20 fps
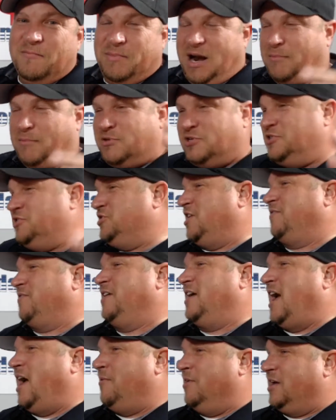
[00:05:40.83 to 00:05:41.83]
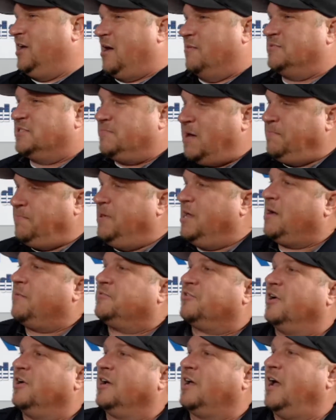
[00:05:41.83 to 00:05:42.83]
But I'm just a Chevy guy when it comes to my
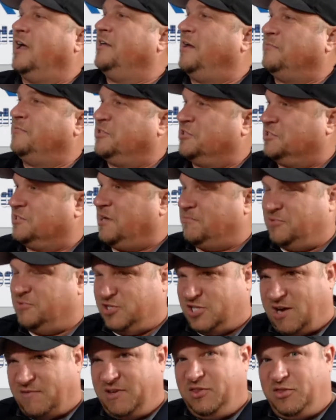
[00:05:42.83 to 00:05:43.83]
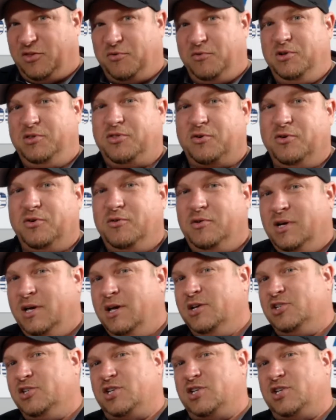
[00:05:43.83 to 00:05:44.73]
pickup truck. I'm Chevy through and through.